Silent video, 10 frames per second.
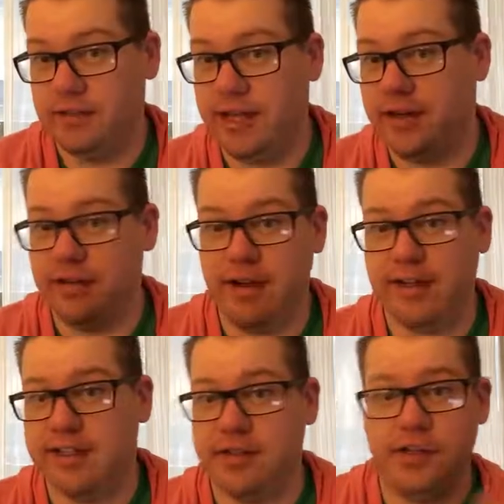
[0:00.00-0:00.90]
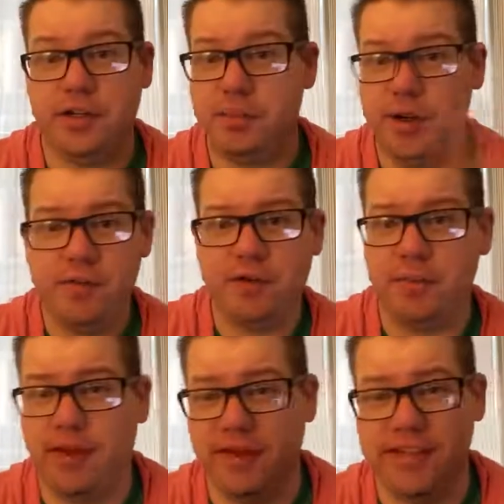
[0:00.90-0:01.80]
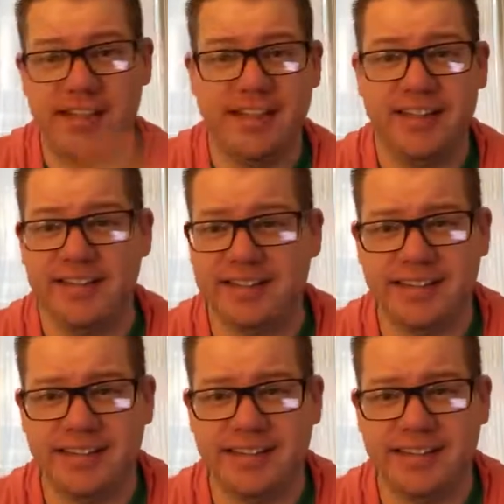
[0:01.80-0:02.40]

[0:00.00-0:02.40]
Jet Direct, and you can print from all these things.